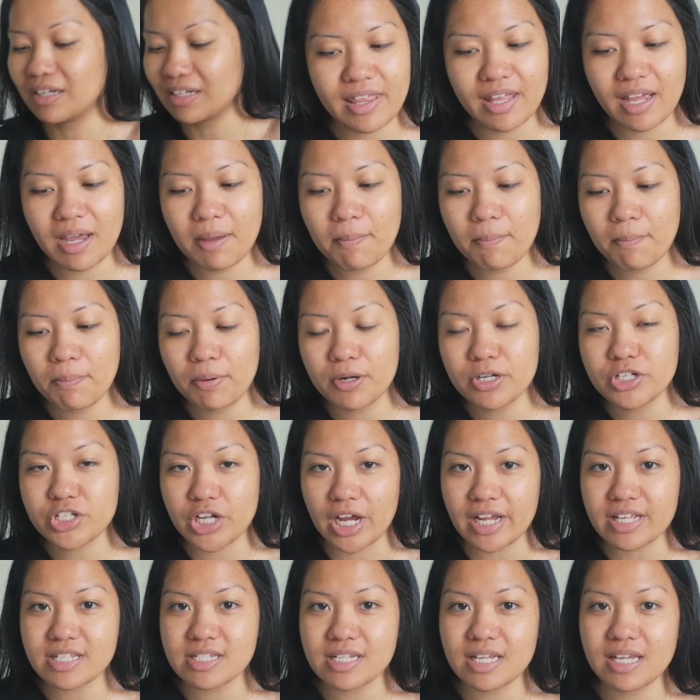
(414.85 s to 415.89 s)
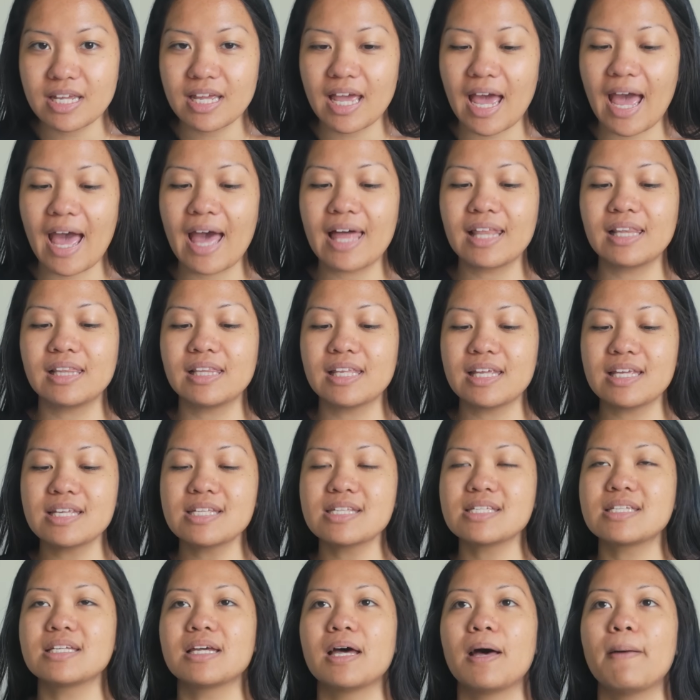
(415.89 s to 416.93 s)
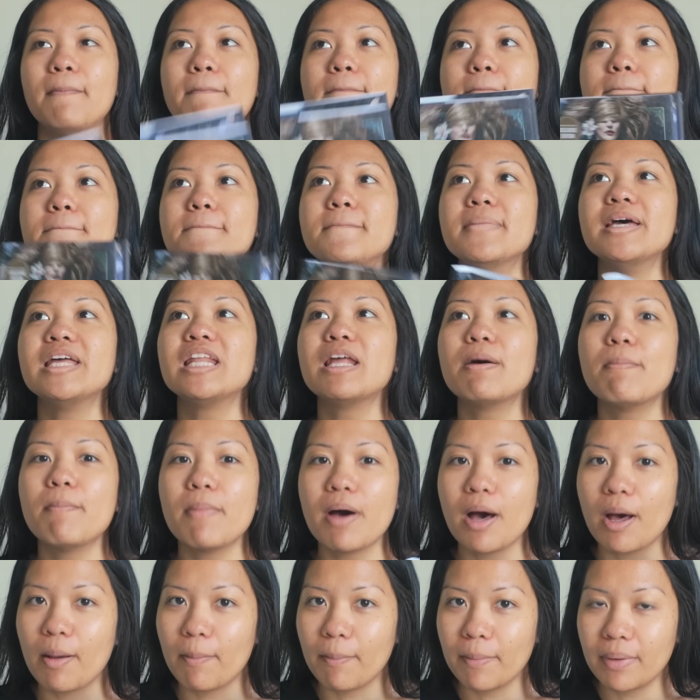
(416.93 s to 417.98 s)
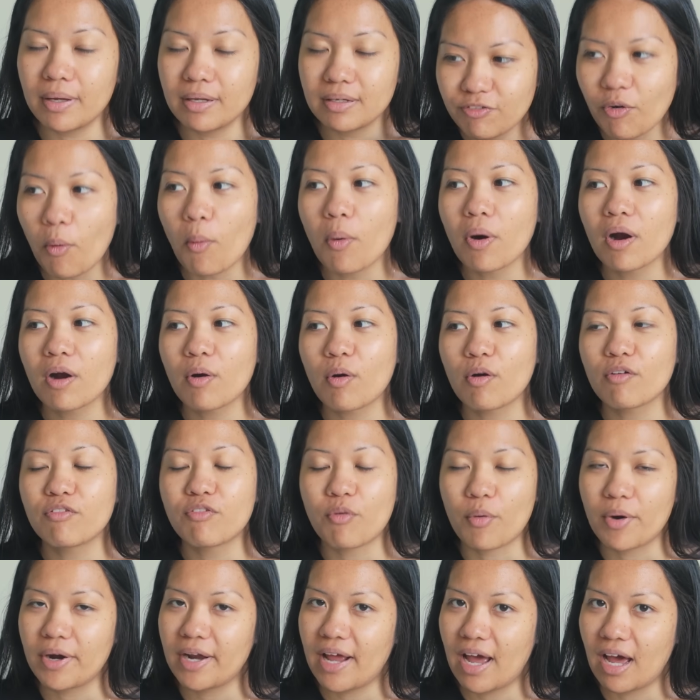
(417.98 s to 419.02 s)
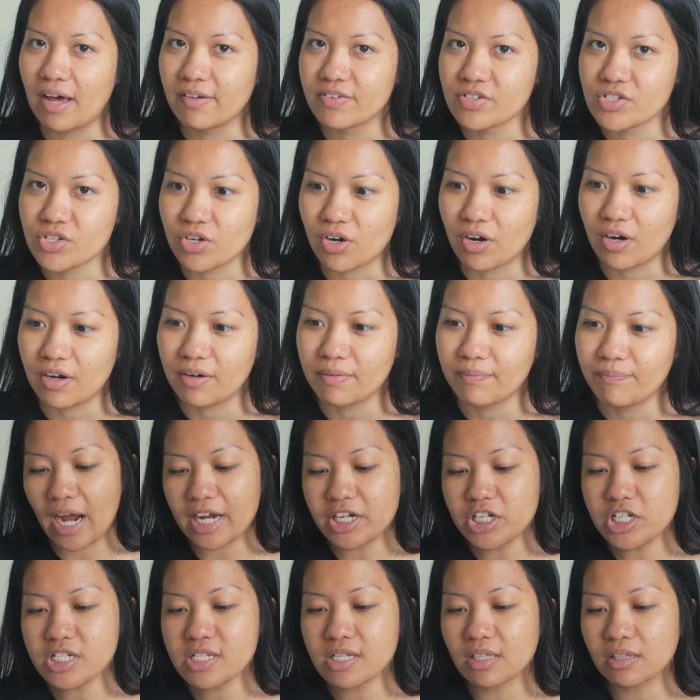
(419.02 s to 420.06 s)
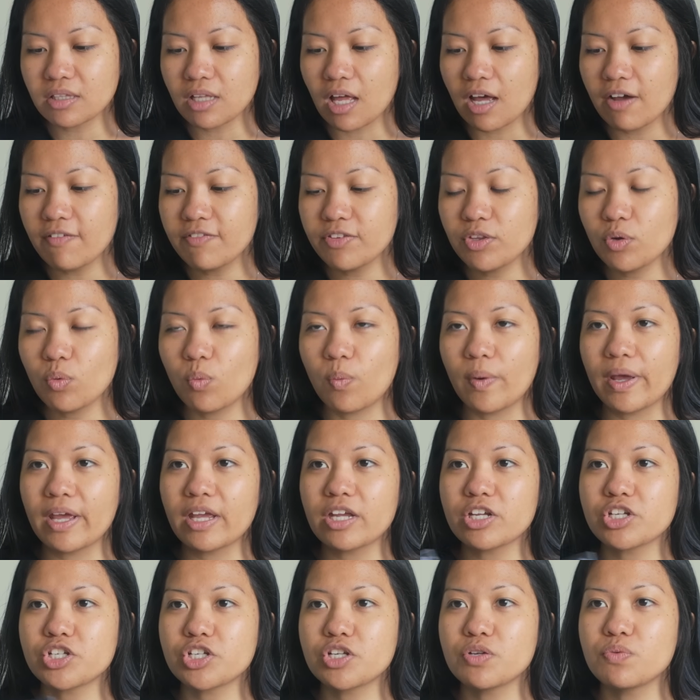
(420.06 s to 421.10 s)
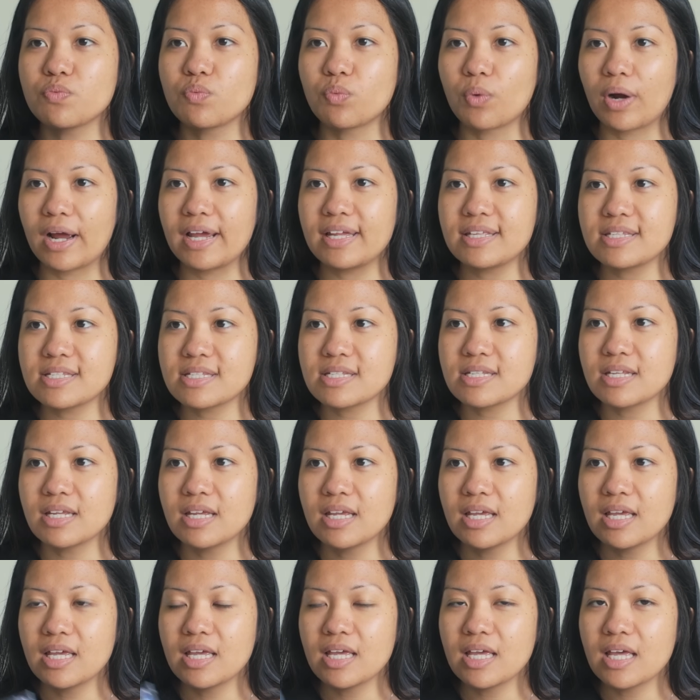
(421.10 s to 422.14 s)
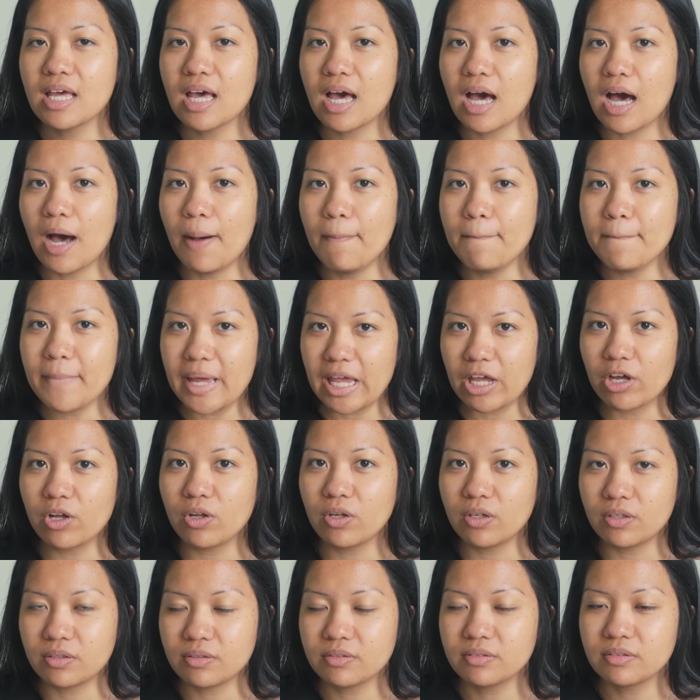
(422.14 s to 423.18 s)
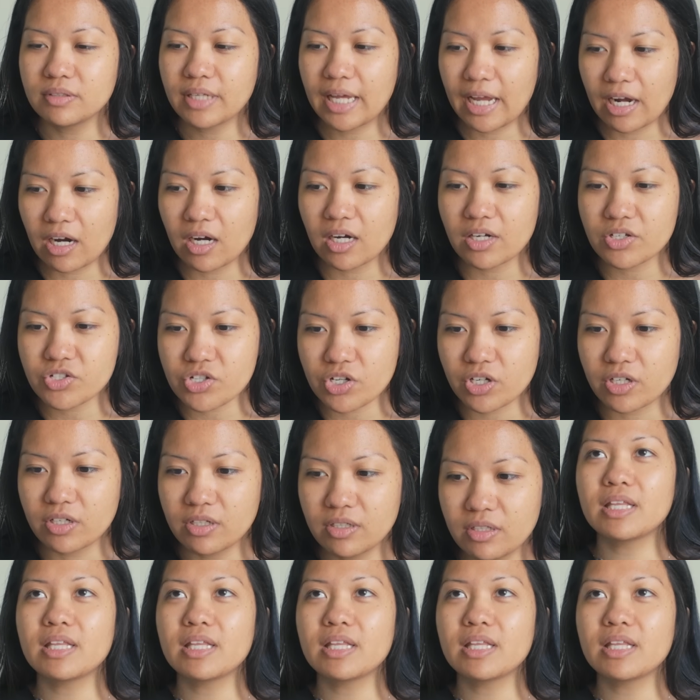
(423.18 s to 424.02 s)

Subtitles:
I think I'm projecting at least a minimum 4 or 4.5 star. I just love the way she writes a male character.